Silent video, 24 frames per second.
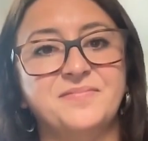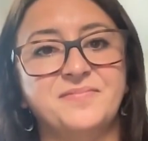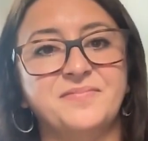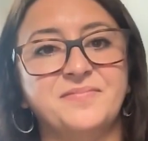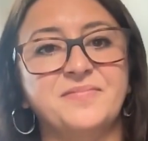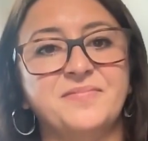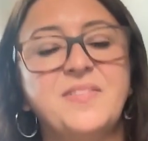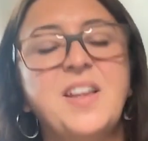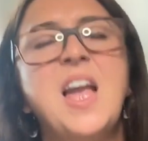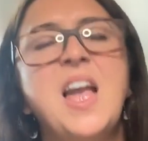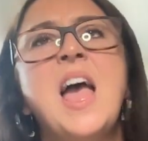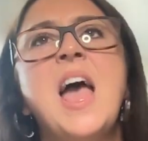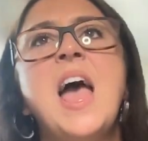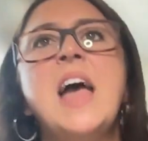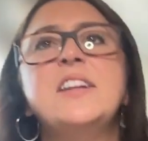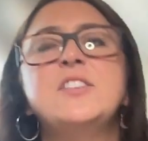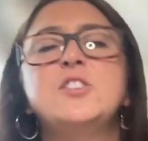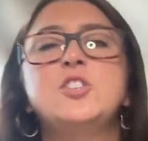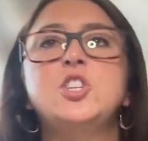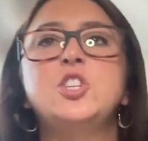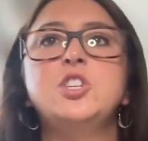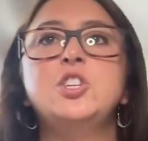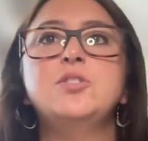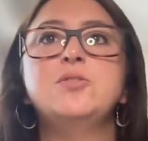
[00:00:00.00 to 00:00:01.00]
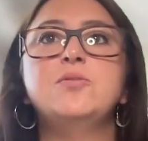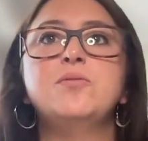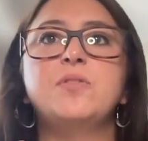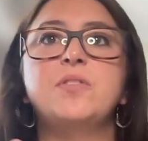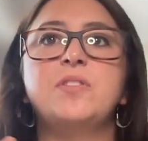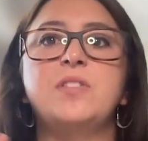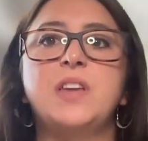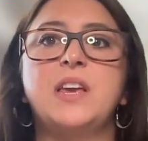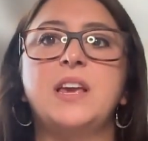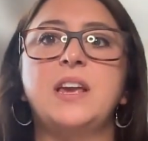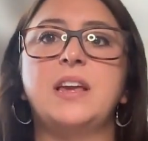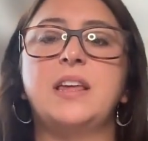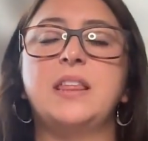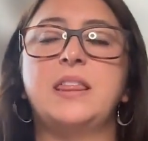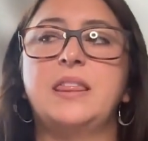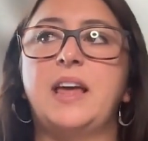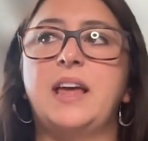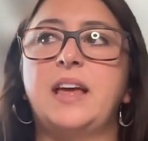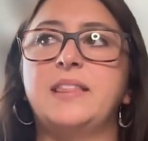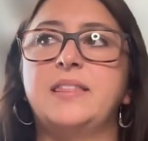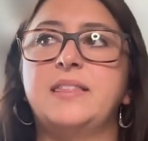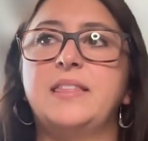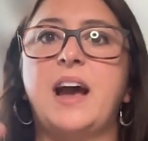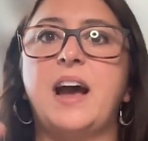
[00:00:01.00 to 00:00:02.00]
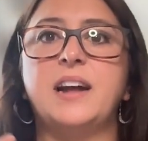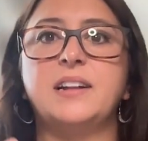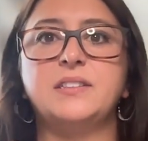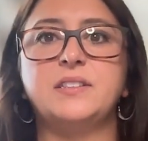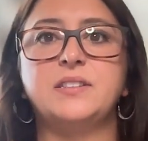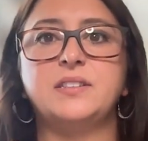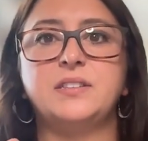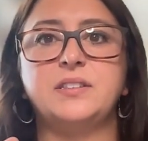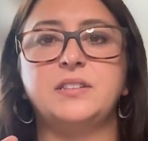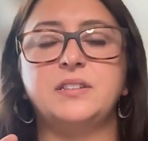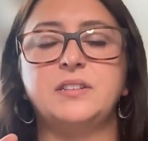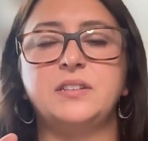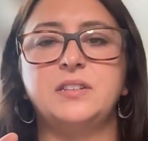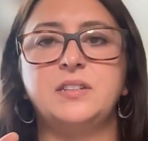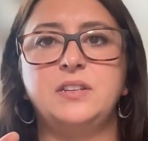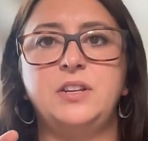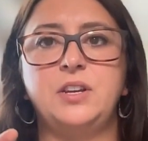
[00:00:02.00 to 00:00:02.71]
Mhm. Do you think that that's,